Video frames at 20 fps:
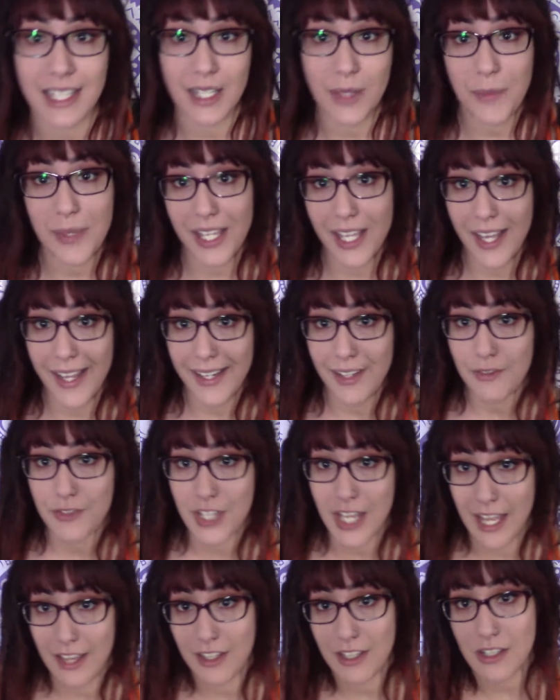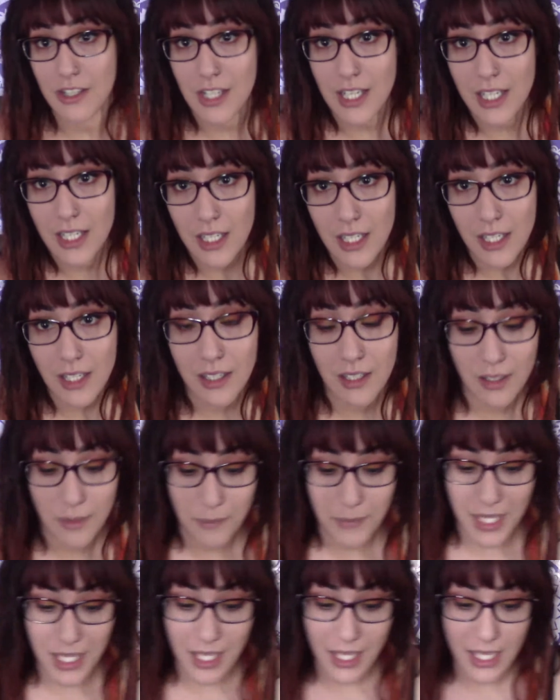to be kind of challenging
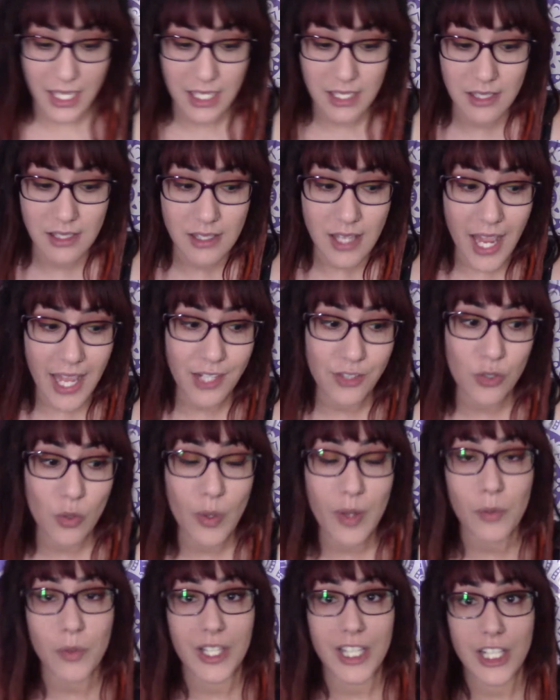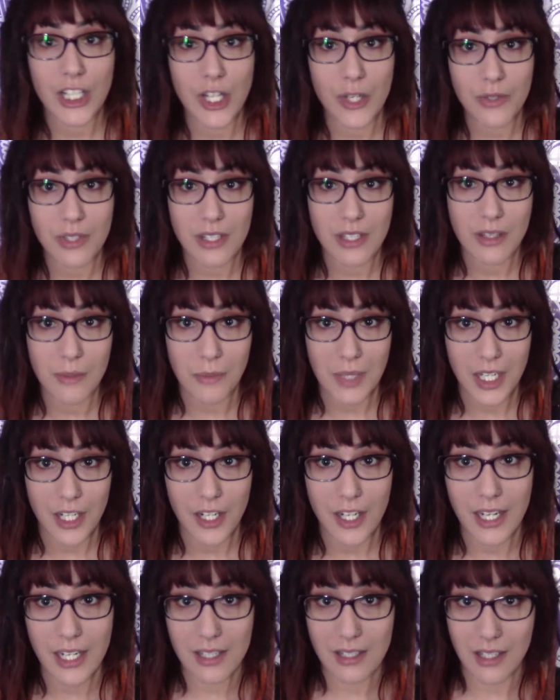because I do it really close to the
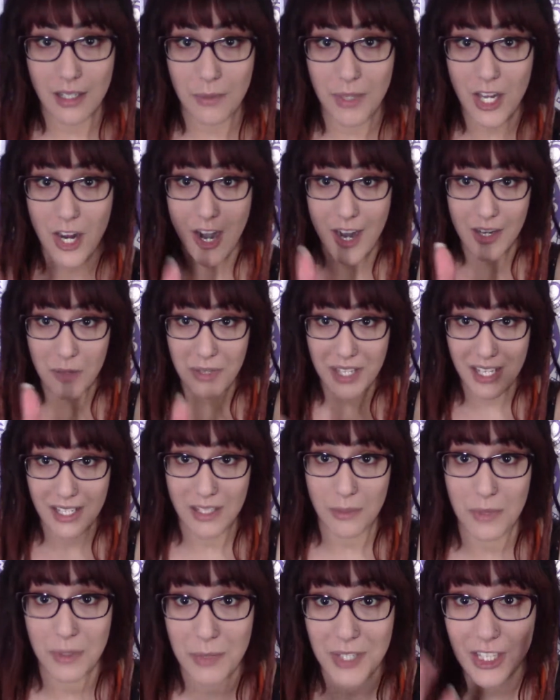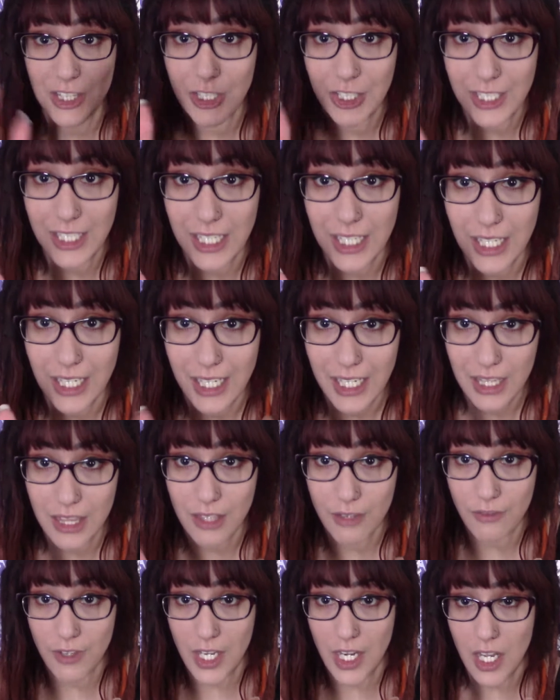mirror, and it's going to be hard because I'm going to be looking in
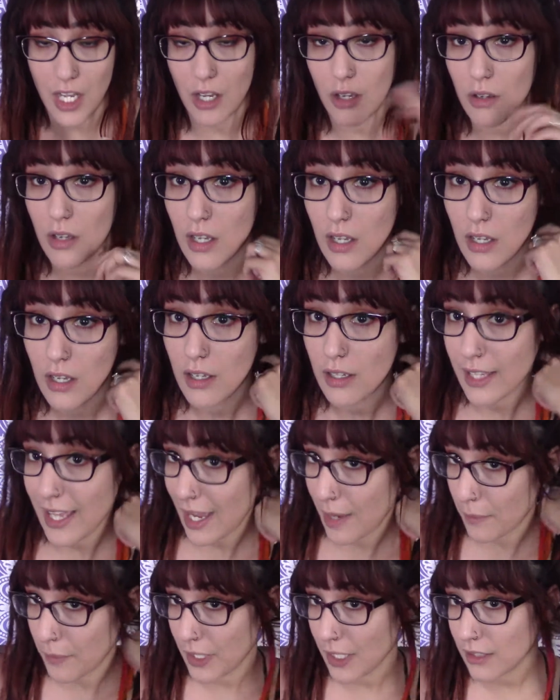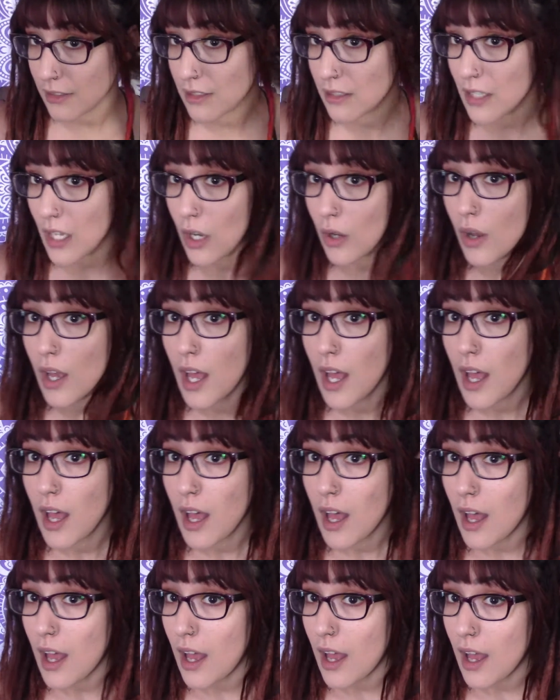the video camera. So,
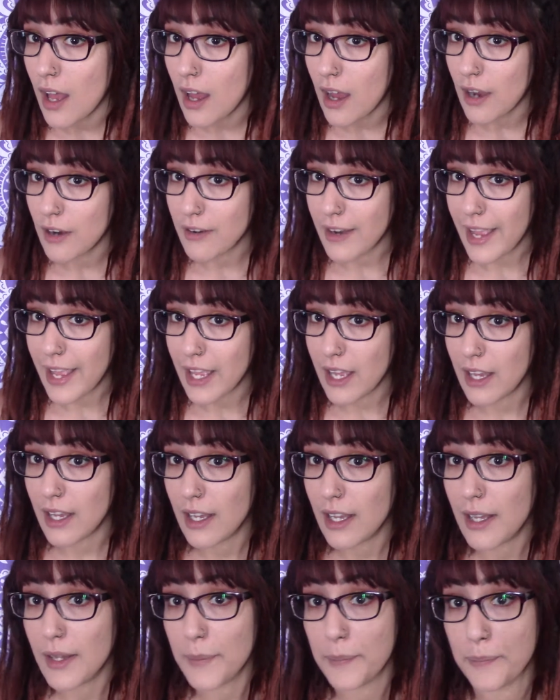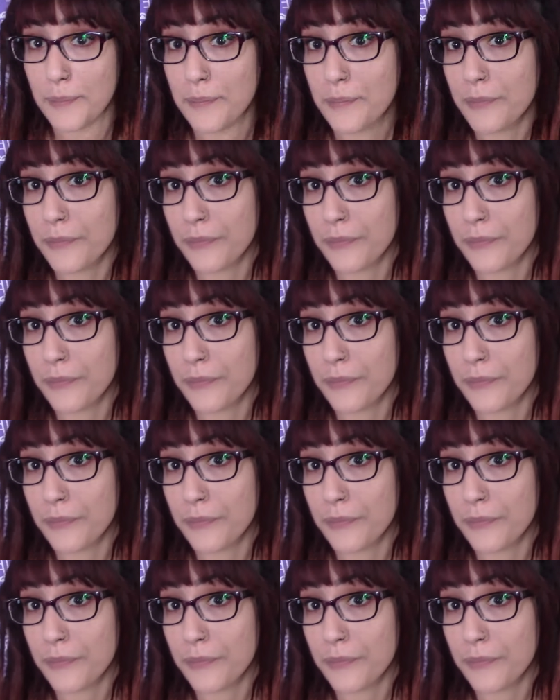alright, I